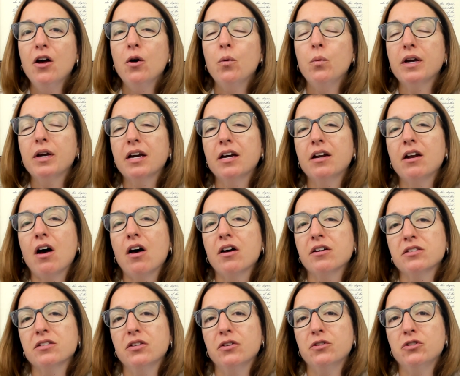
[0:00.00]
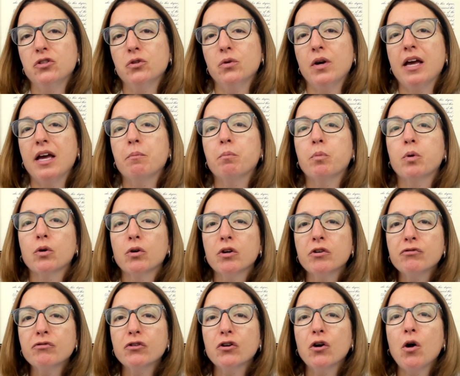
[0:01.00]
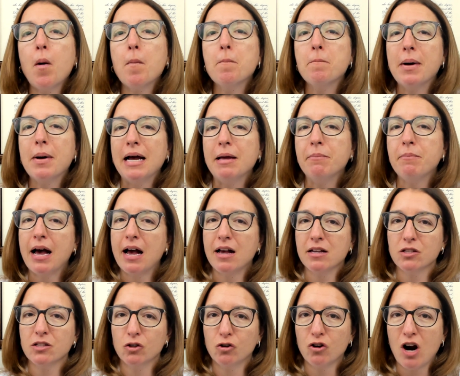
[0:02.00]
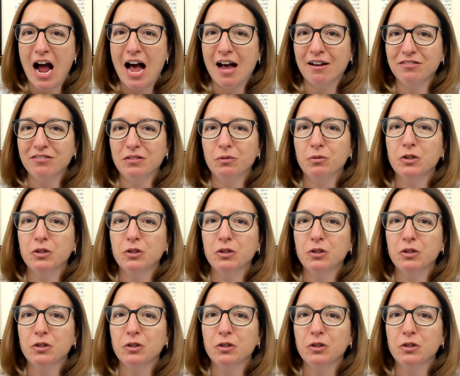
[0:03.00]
We can also do a peripheral bypass graft,